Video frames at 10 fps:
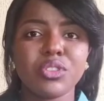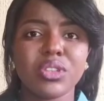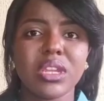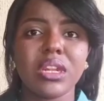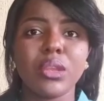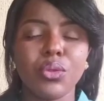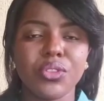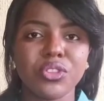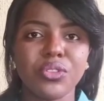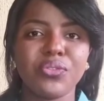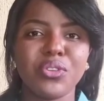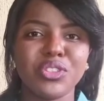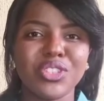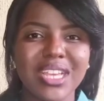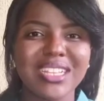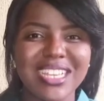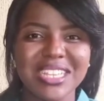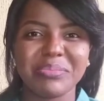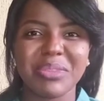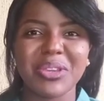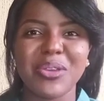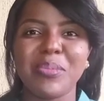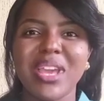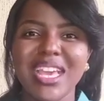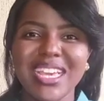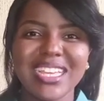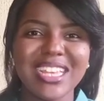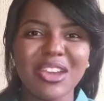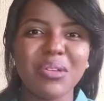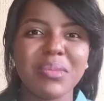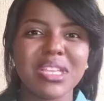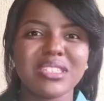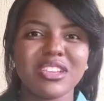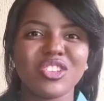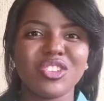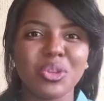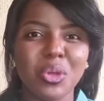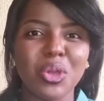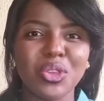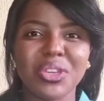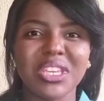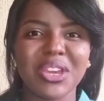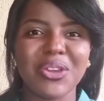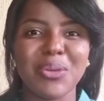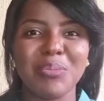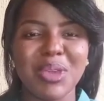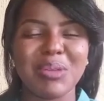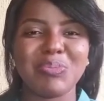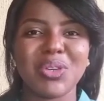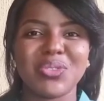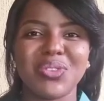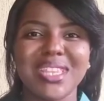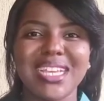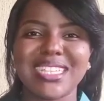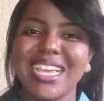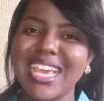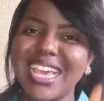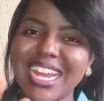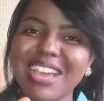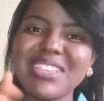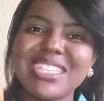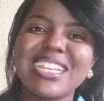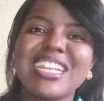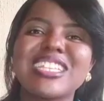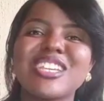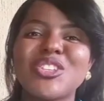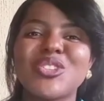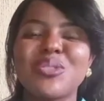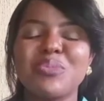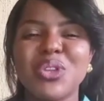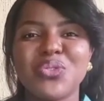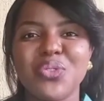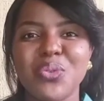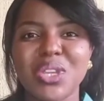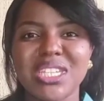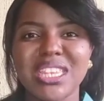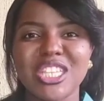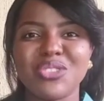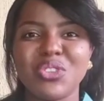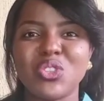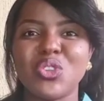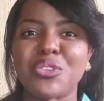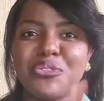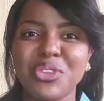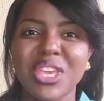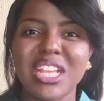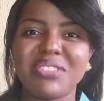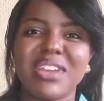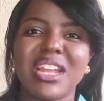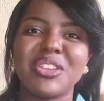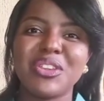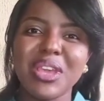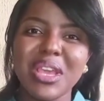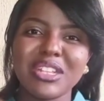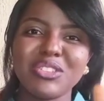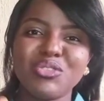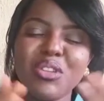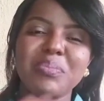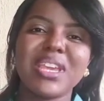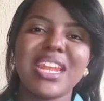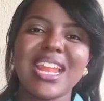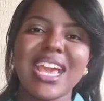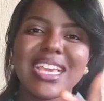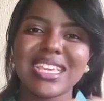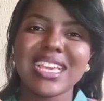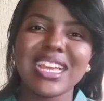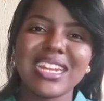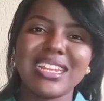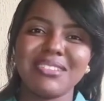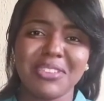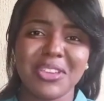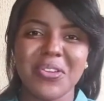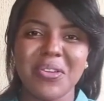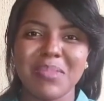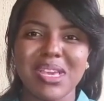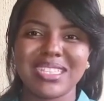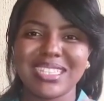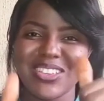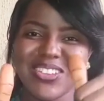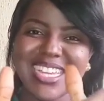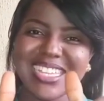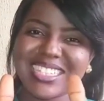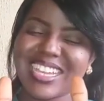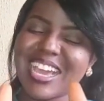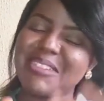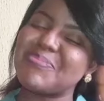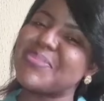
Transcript: exceptionally with your phone, then hit me up in the comment section, or you can come in best for that. And having said that, thank you so much for watching this video. If you get value, drop a like and leave a comment. See you next time.